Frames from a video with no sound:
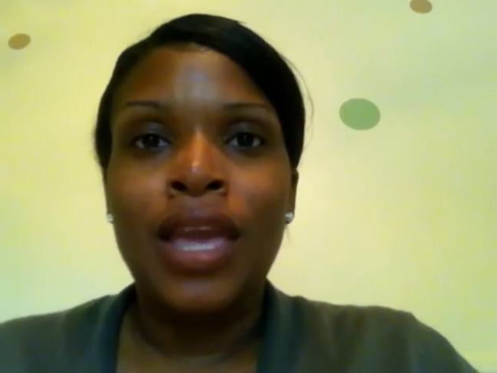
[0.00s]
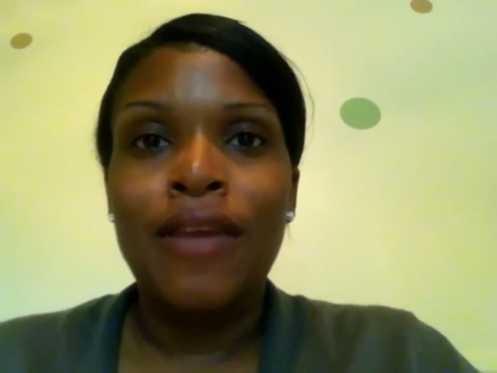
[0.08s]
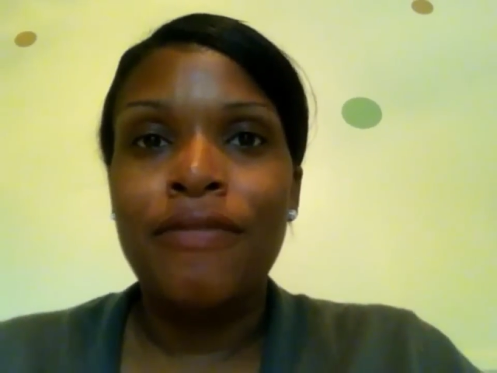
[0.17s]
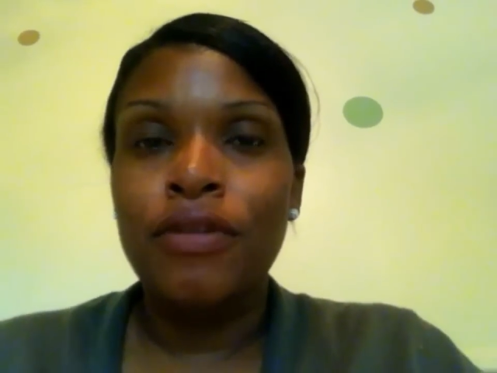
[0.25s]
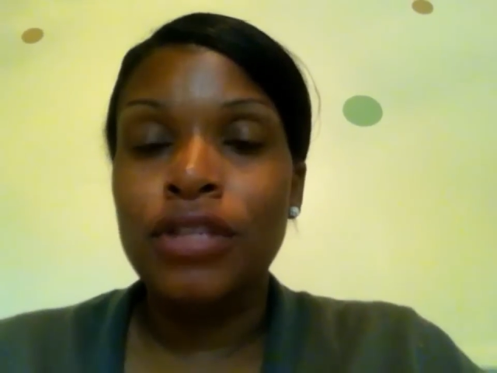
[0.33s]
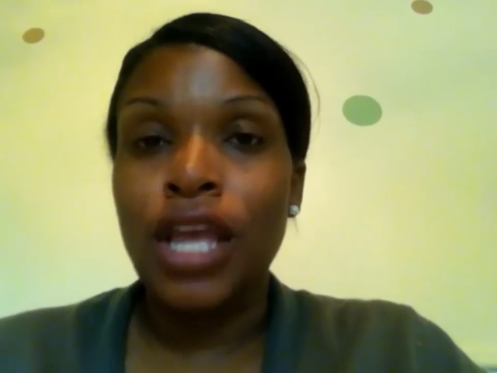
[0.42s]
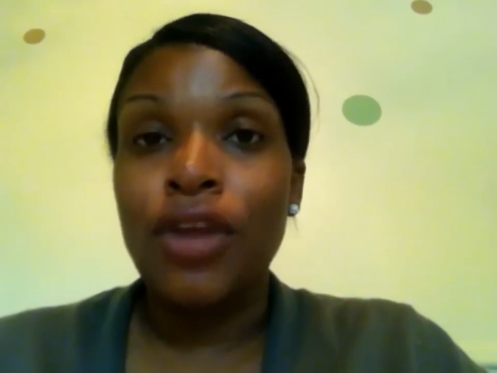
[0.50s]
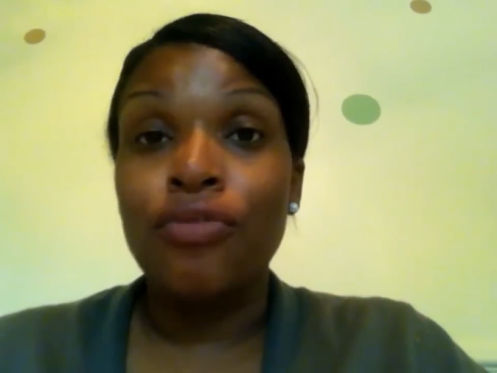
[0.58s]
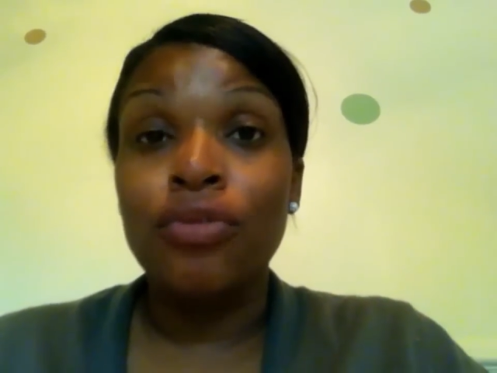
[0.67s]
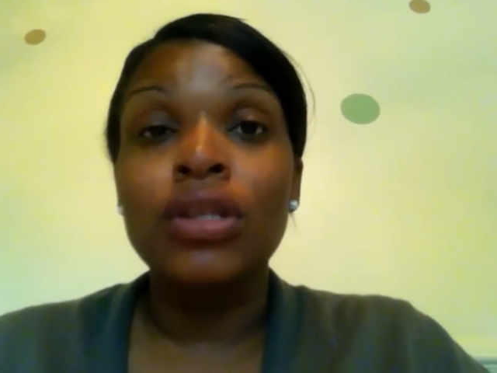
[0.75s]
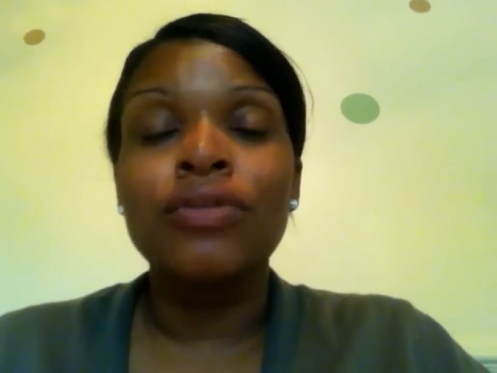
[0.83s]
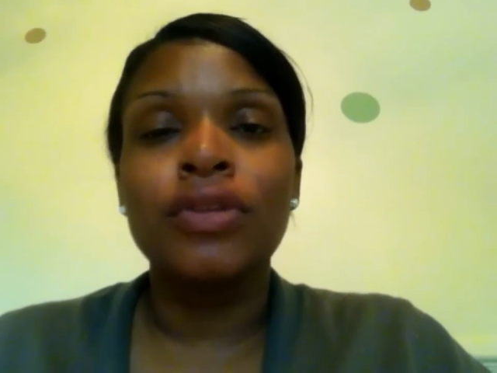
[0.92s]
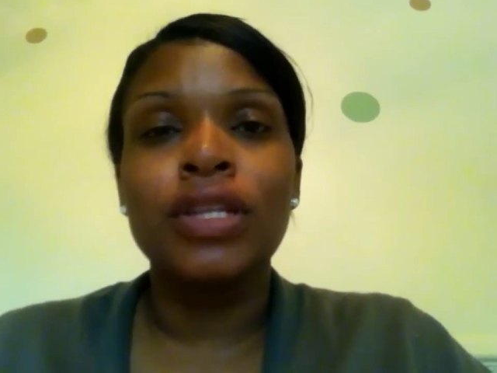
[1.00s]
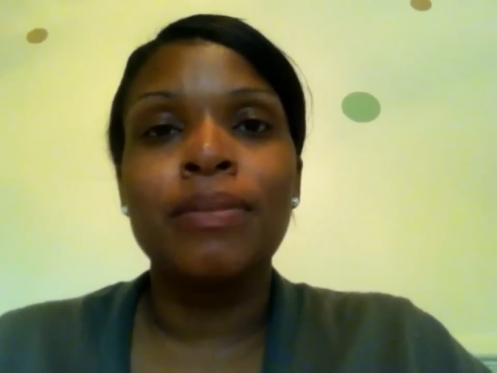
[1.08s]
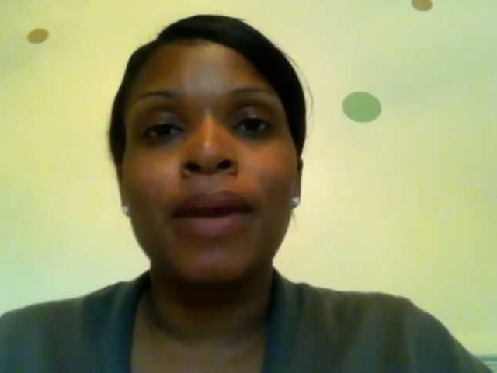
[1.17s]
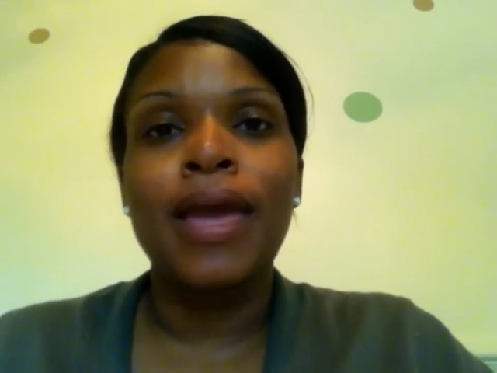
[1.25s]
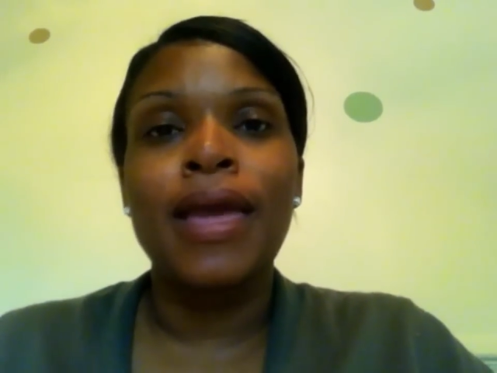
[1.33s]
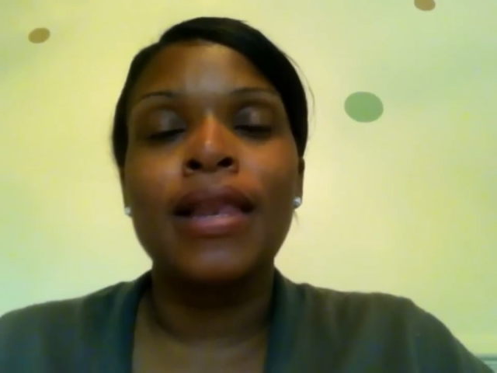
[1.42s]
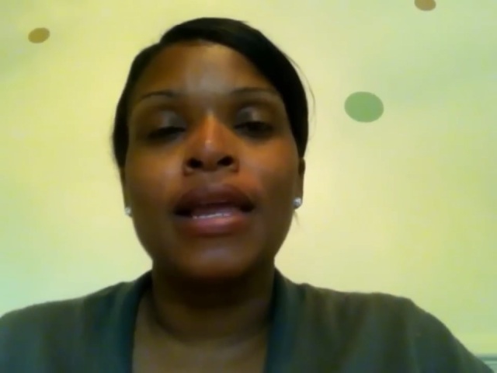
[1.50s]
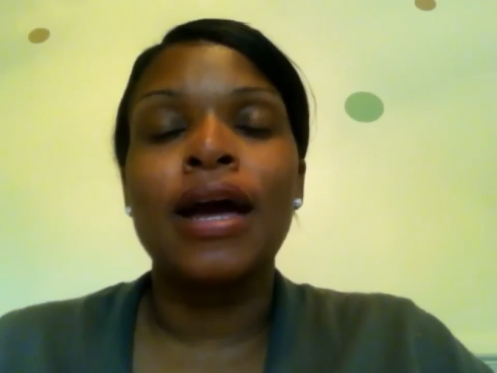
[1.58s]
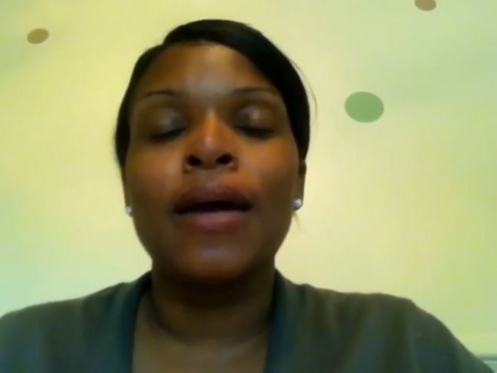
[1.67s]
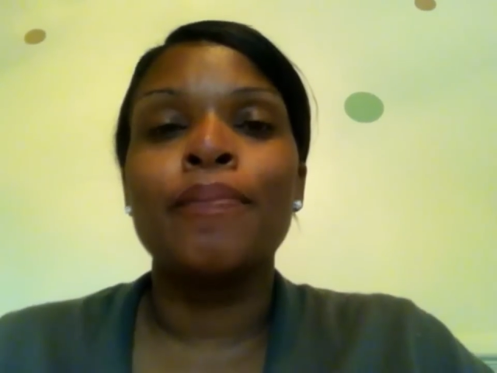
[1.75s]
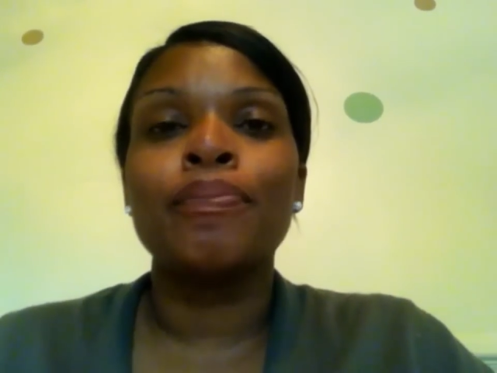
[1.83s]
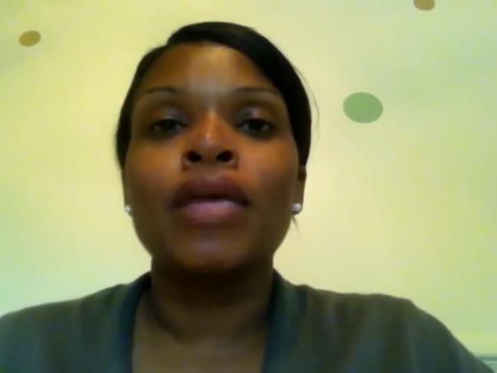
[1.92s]
It feels like really, really bad
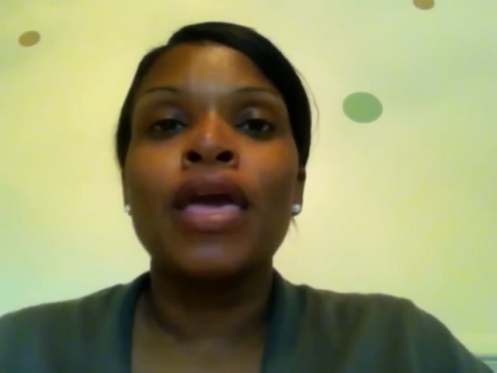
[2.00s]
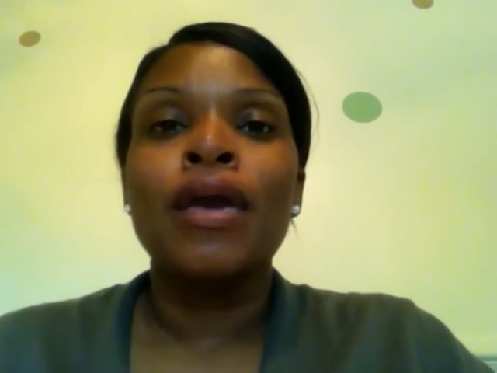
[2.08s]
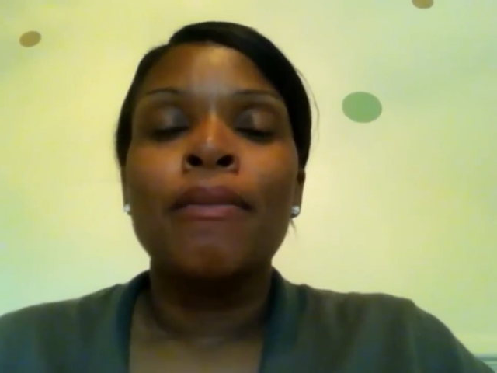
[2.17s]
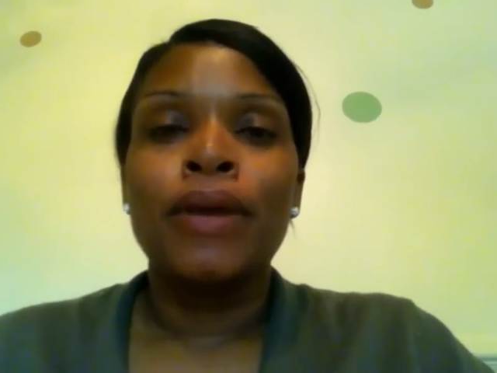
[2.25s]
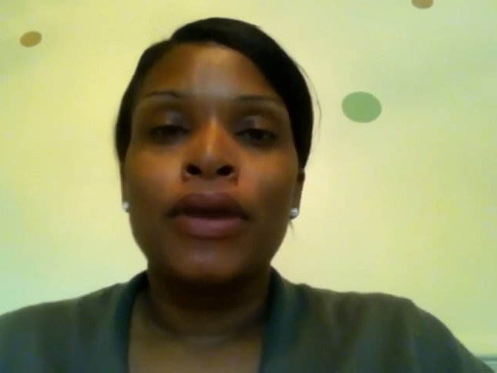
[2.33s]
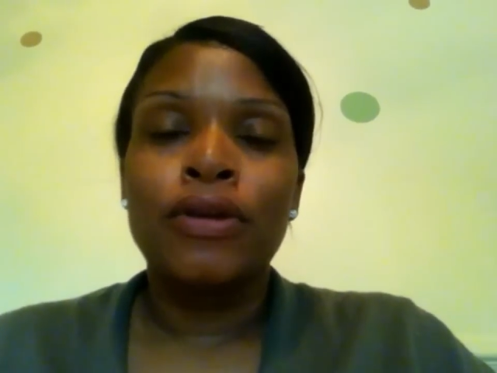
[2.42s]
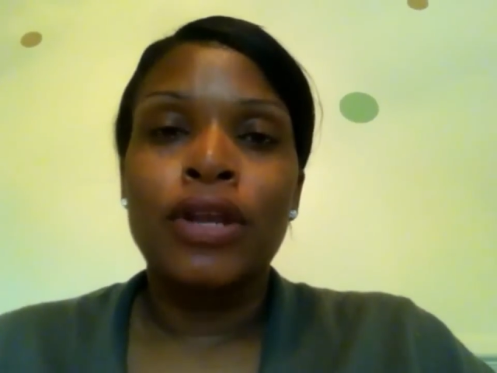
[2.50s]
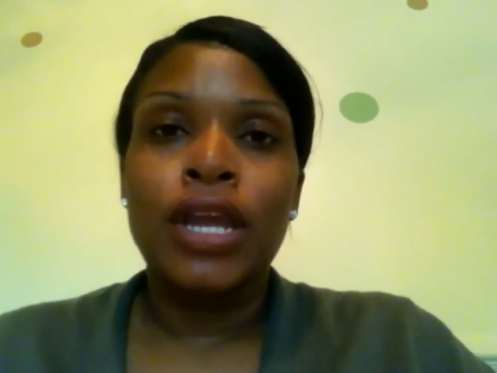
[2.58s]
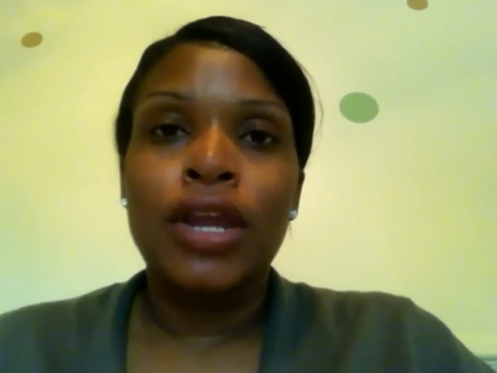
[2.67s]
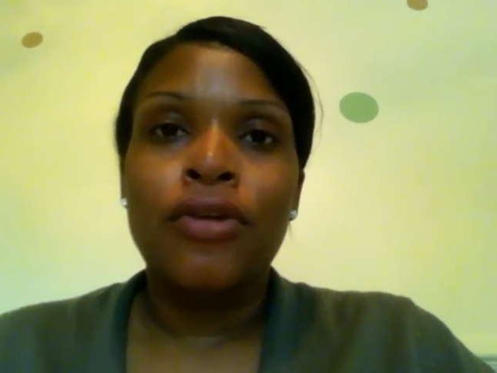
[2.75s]
period